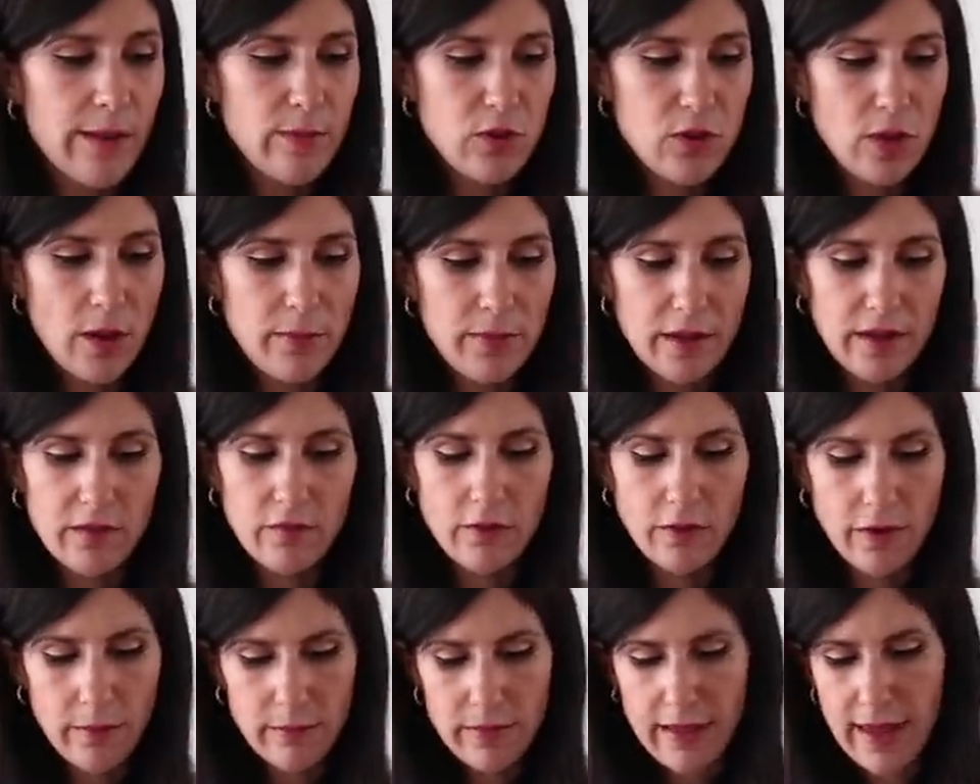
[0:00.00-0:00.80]
I'm shopping
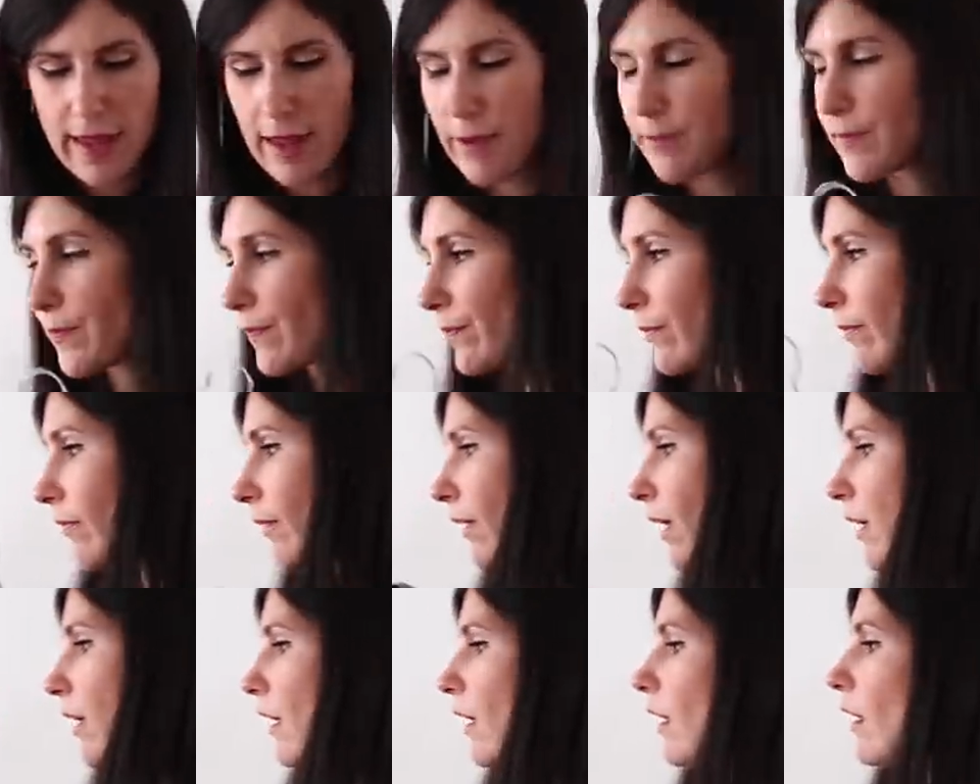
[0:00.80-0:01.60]
from there.
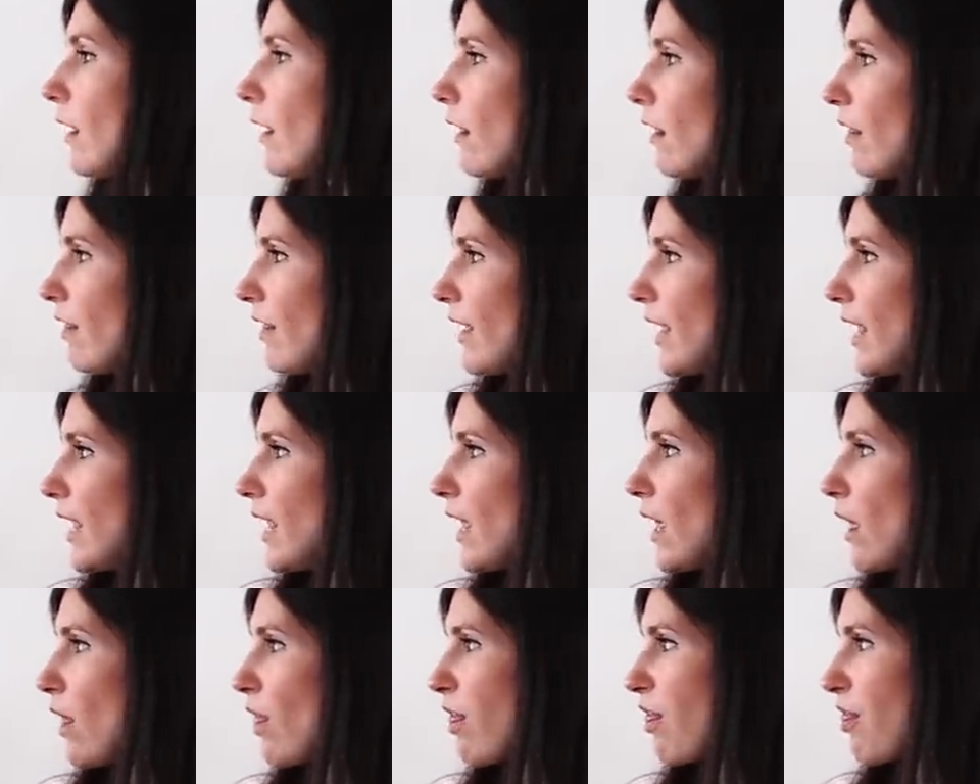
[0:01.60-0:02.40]

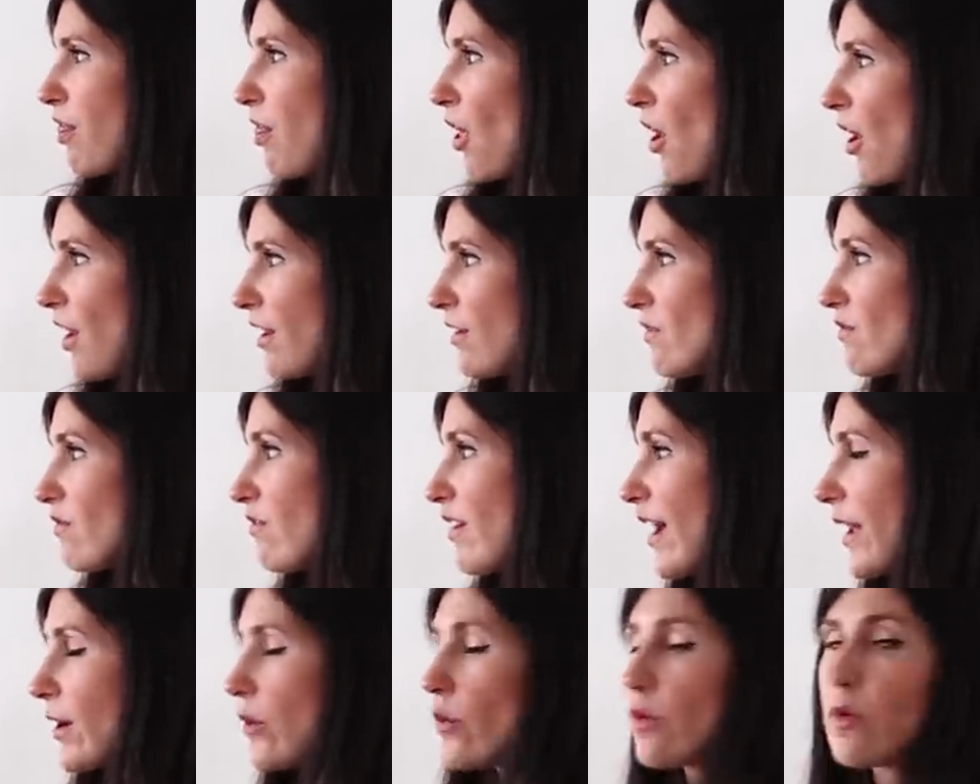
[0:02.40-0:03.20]
The third and
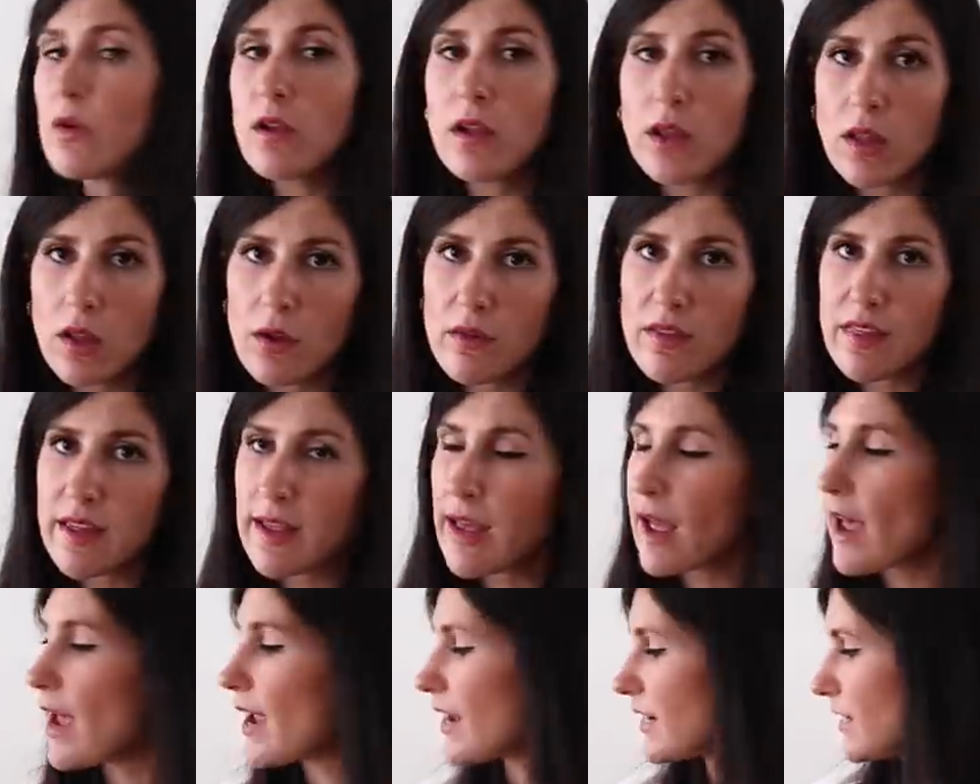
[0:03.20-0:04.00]
final
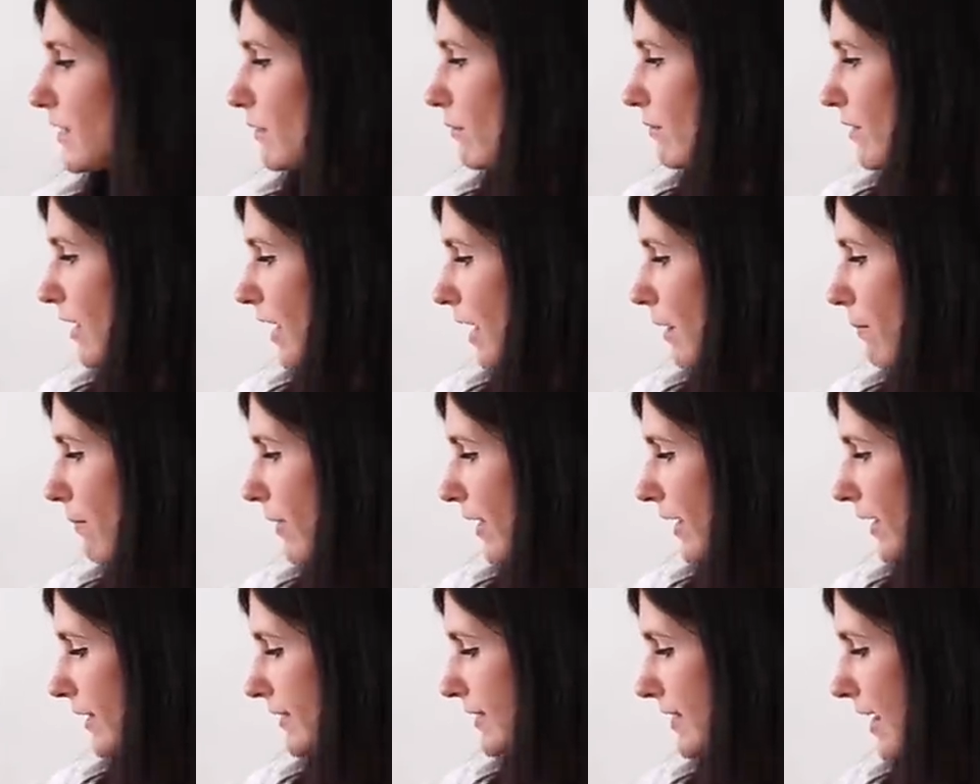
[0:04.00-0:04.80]
clothing item that I
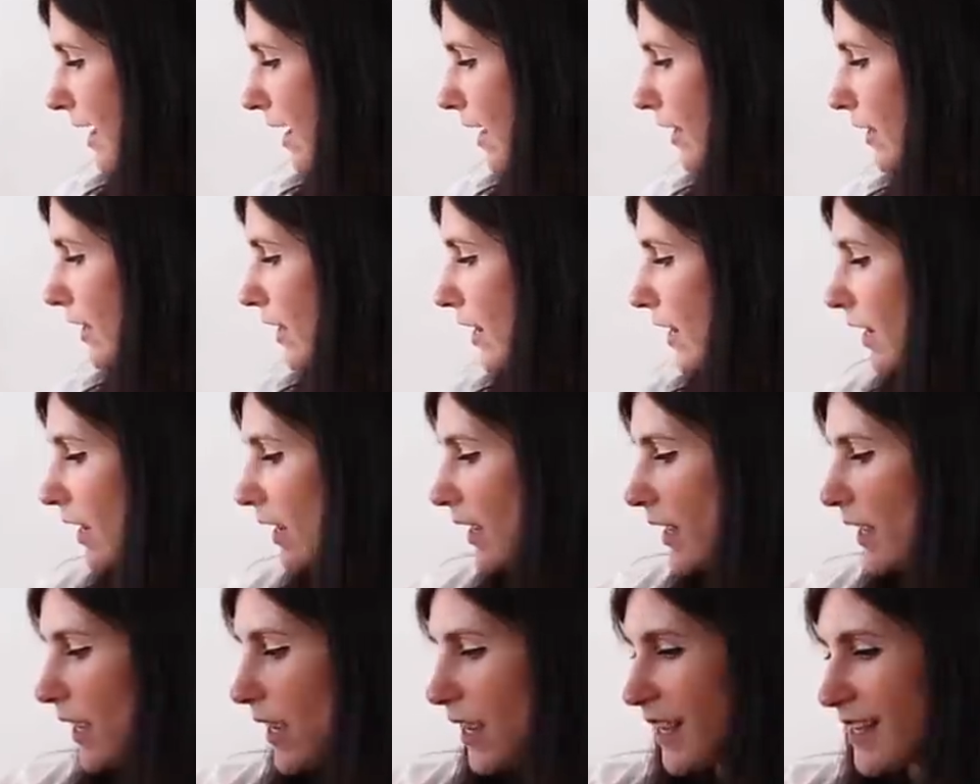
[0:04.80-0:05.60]
picked out
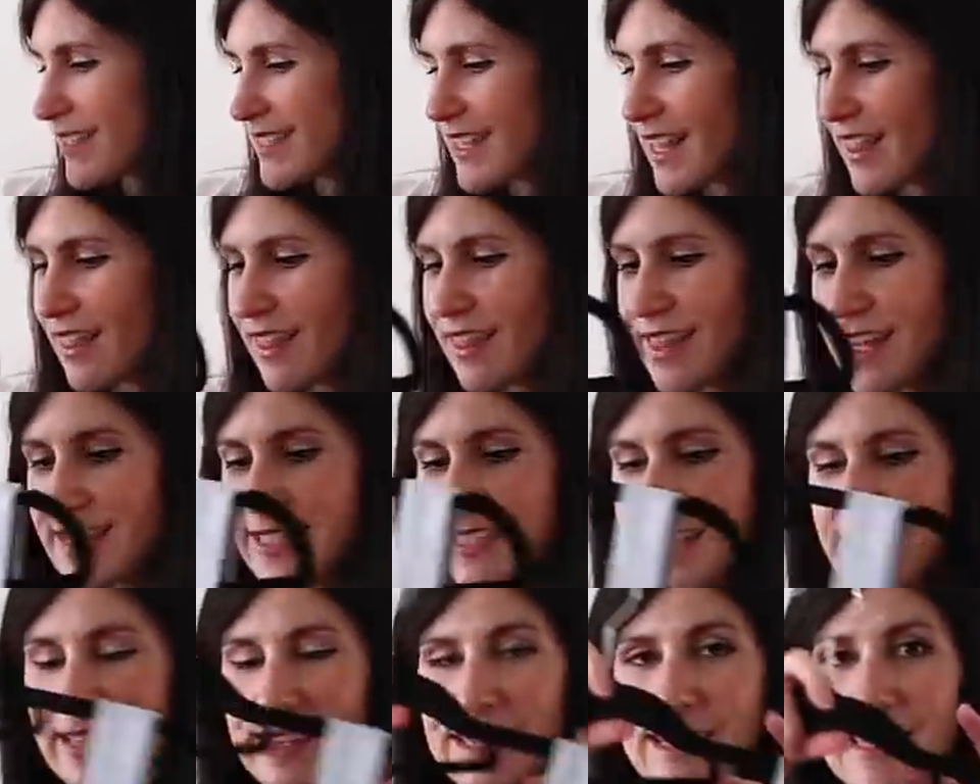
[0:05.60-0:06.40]
is
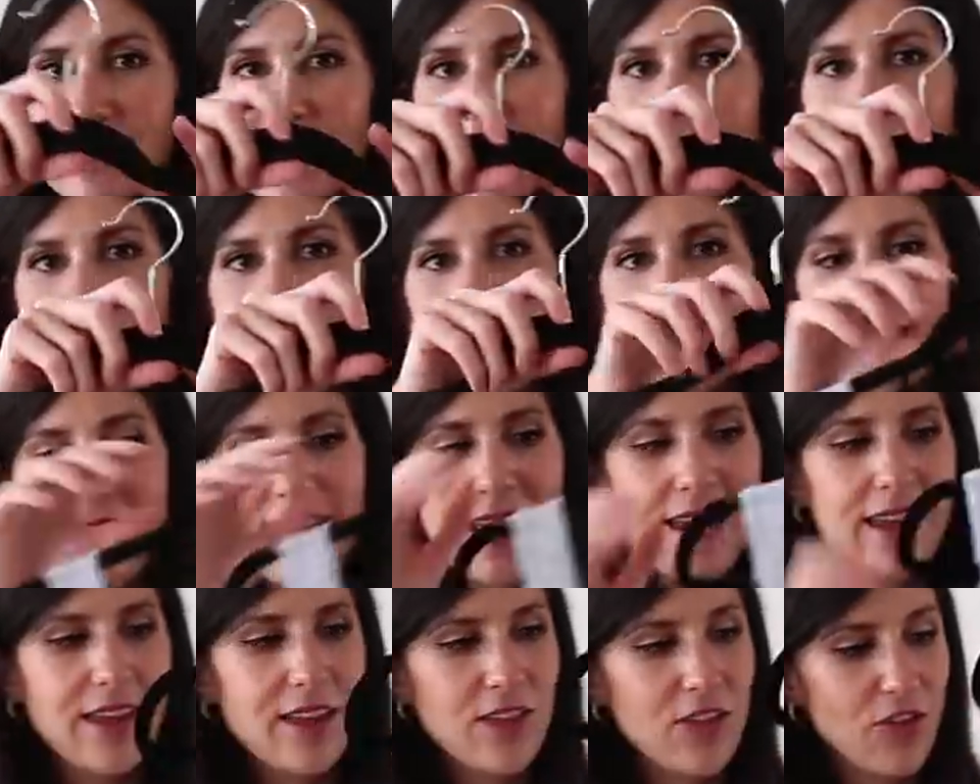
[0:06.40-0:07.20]
this
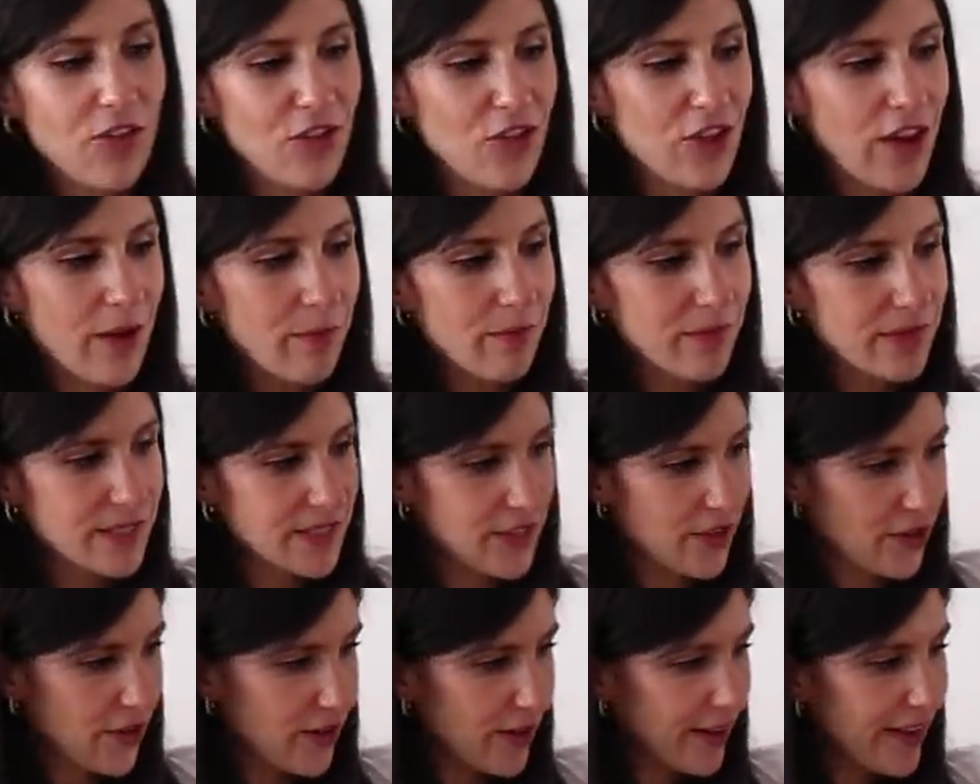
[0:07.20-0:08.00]
linen
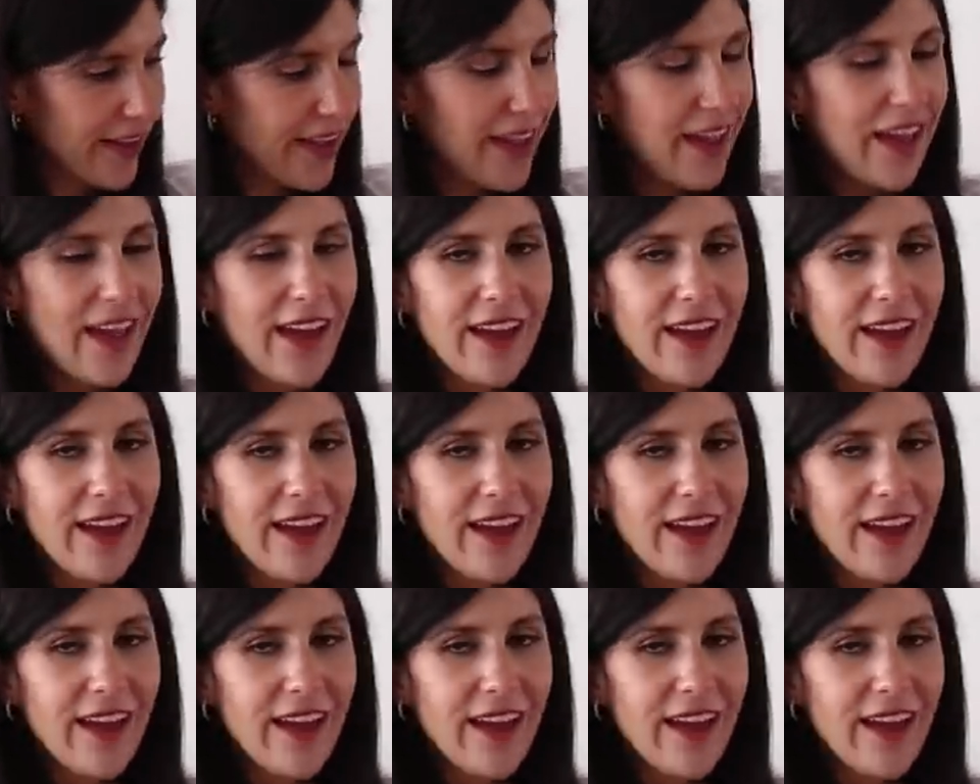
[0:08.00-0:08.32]
jumpsuit.